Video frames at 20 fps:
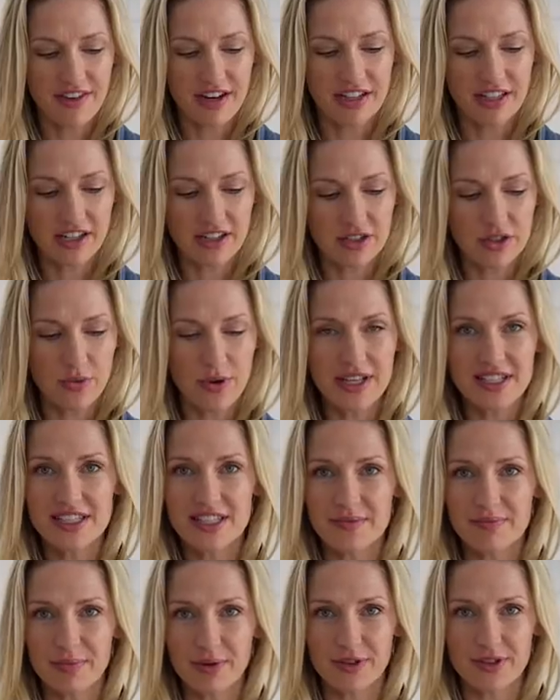it a little twist,
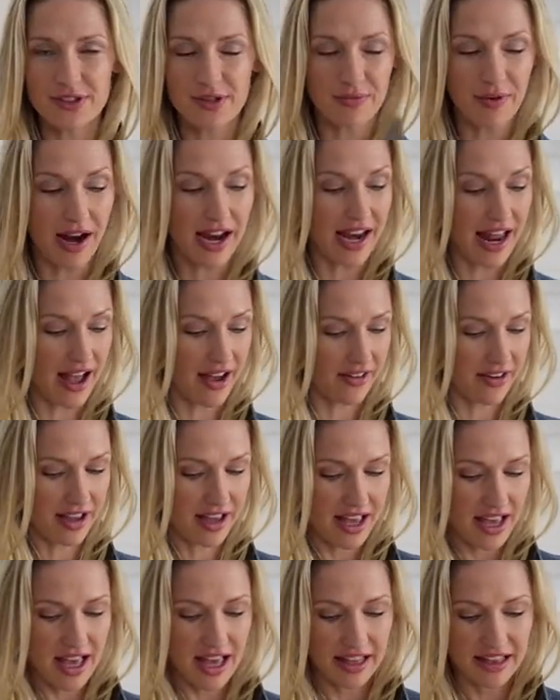pulls right out.
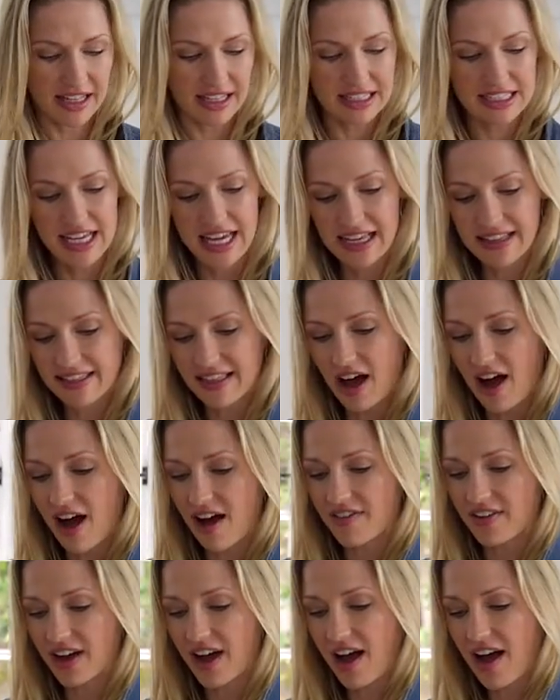You can take the
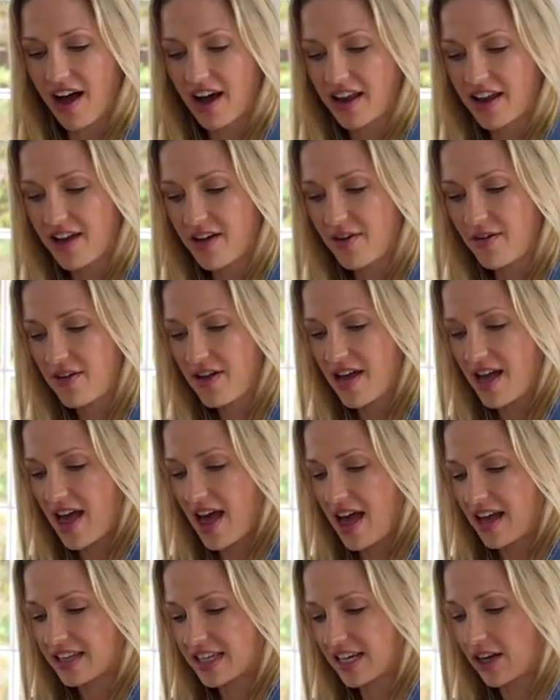avocado,
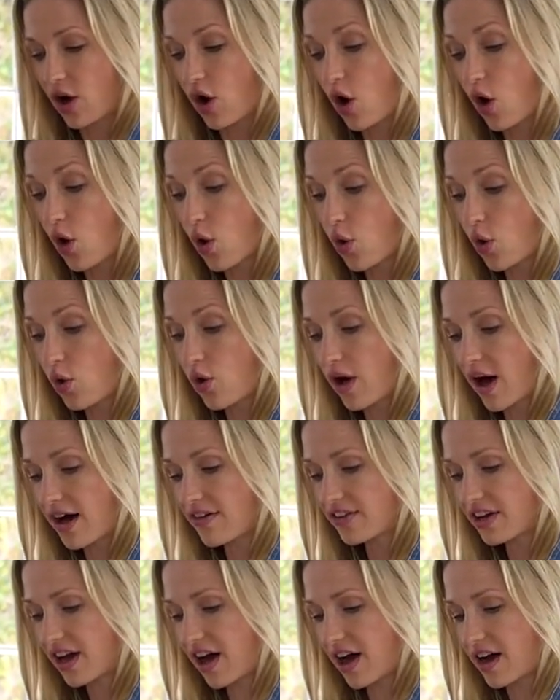take a whole
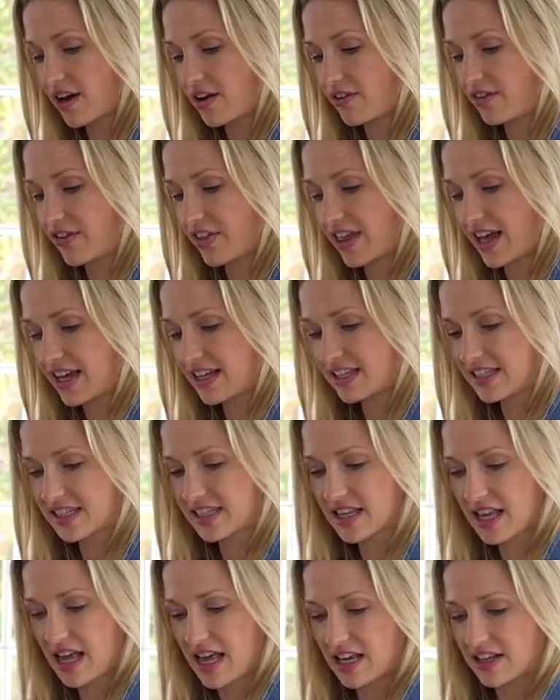avocado for
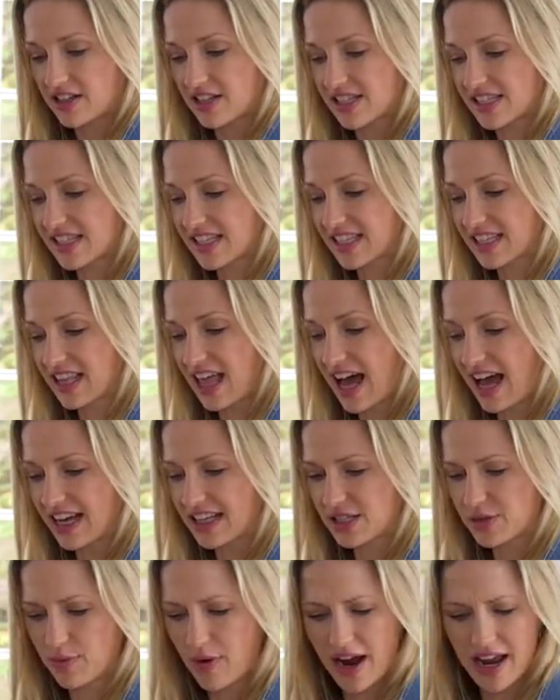this, just
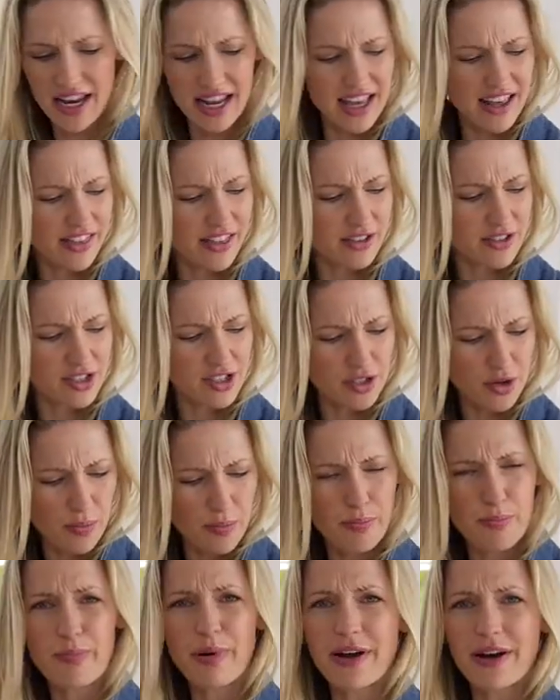slides right in, they're so
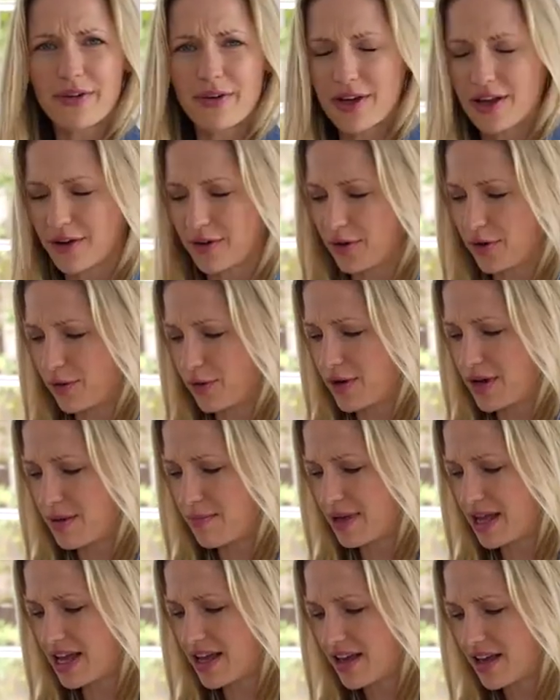buttery and
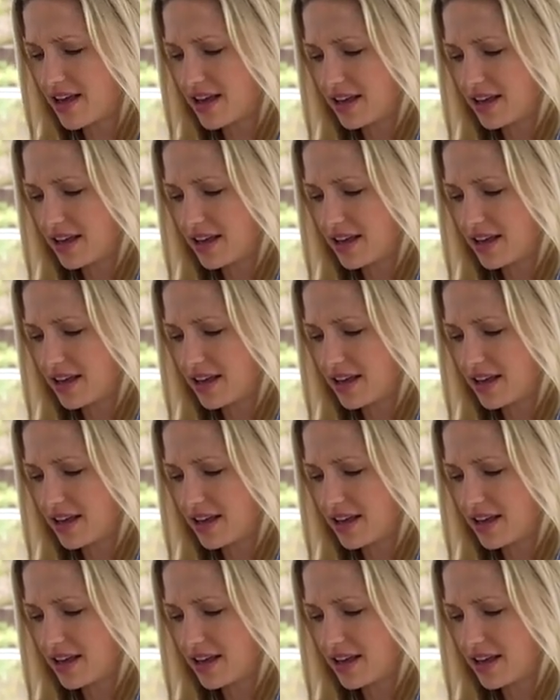creamy.